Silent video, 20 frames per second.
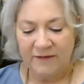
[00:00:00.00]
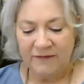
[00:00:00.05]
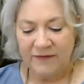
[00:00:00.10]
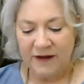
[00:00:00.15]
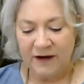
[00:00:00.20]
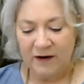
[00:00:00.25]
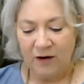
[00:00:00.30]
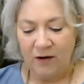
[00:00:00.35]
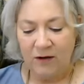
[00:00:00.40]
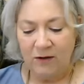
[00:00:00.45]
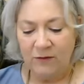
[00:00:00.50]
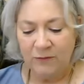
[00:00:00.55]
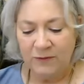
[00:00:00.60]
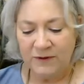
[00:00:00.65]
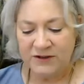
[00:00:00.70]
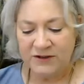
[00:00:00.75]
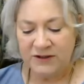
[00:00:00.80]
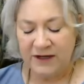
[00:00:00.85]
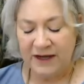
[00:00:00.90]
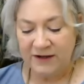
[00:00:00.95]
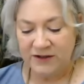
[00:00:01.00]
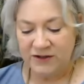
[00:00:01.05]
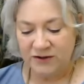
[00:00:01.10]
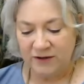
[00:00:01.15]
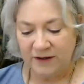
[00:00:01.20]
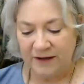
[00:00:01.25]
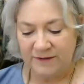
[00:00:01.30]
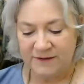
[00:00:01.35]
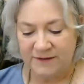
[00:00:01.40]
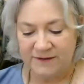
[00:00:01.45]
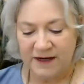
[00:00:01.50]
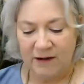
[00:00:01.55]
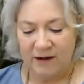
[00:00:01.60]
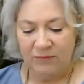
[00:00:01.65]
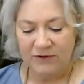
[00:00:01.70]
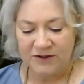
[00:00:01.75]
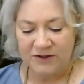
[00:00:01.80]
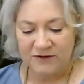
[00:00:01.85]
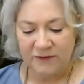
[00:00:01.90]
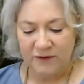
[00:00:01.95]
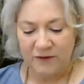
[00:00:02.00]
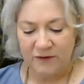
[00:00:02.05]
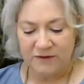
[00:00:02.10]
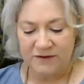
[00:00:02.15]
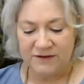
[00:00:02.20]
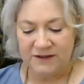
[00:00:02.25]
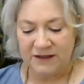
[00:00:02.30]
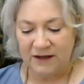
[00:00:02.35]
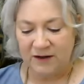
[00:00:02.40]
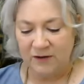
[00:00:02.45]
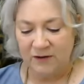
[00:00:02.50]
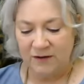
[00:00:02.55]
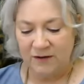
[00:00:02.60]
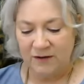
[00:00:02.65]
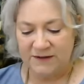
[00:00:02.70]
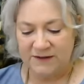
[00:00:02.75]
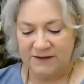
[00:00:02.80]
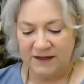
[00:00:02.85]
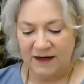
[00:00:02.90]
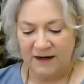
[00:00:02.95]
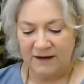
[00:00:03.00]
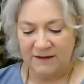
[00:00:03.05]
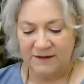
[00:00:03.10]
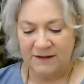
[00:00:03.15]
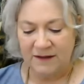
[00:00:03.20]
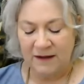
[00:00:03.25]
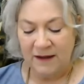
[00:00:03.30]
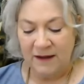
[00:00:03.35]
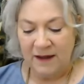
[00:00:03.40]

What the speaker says: that all which nature had established first in good estate